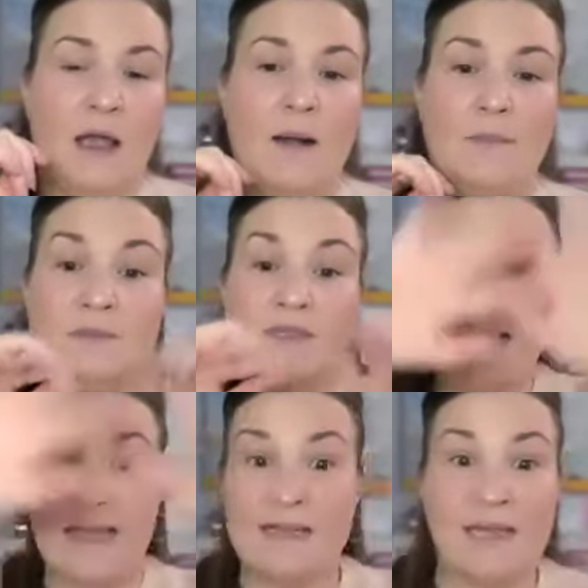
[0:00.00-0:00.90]

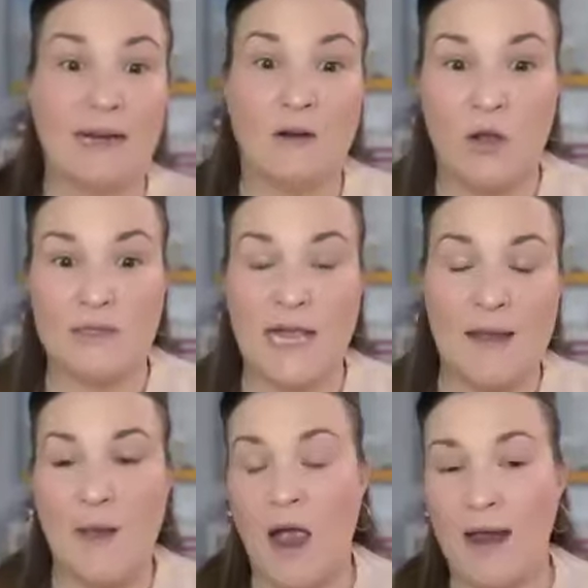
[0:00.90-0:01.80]
Debt is at an
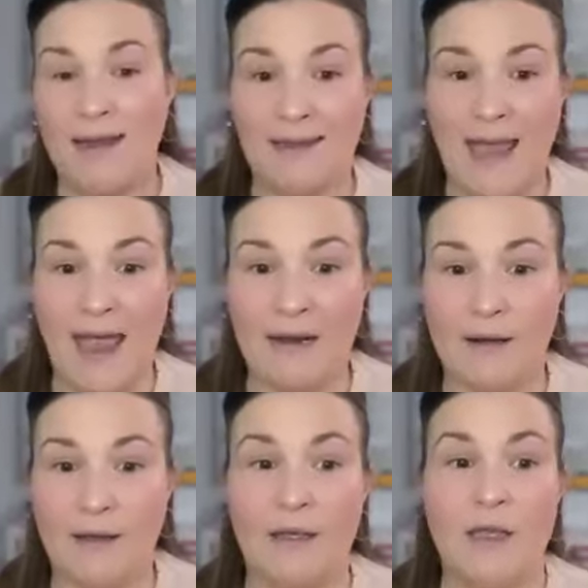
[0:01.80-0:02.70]
all-time high in
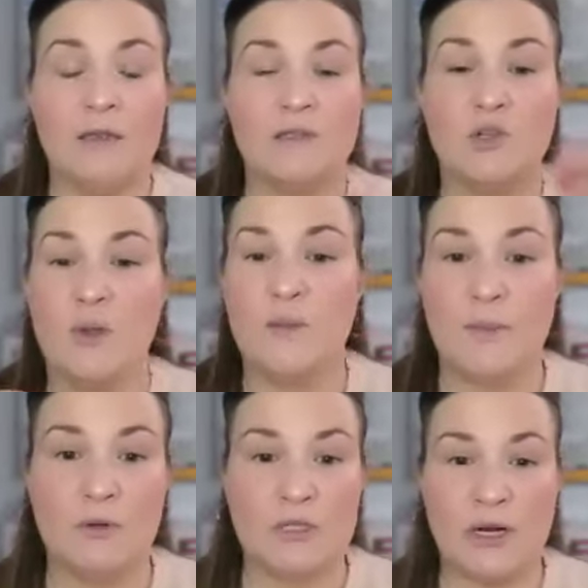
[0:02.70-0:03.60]
Canada. So many
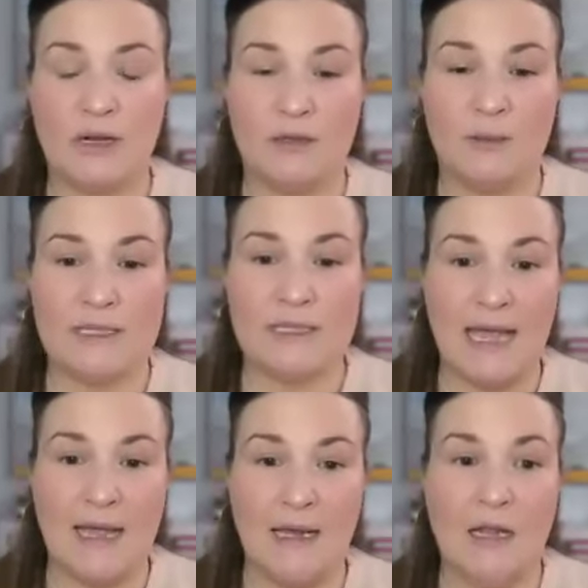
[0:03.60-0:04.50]
people are struggling with
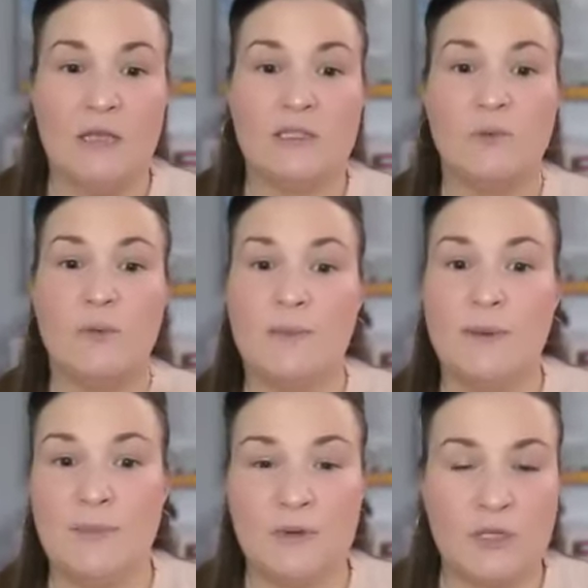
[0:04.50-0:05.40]
debt. So many
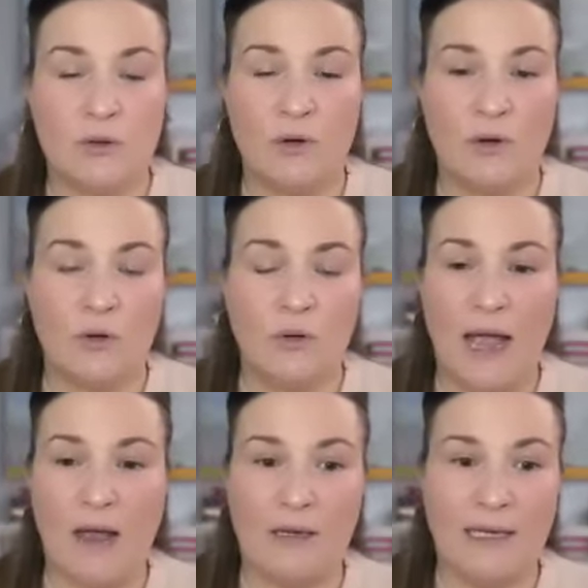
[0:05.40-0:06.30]
people don't know
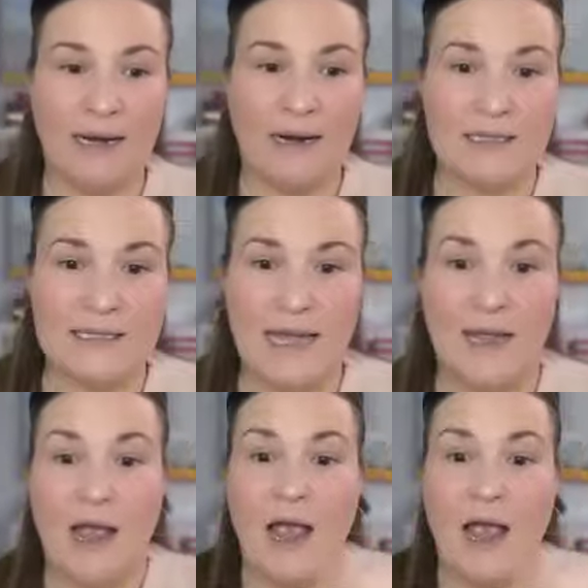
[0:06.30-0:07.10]
how to get out of debt.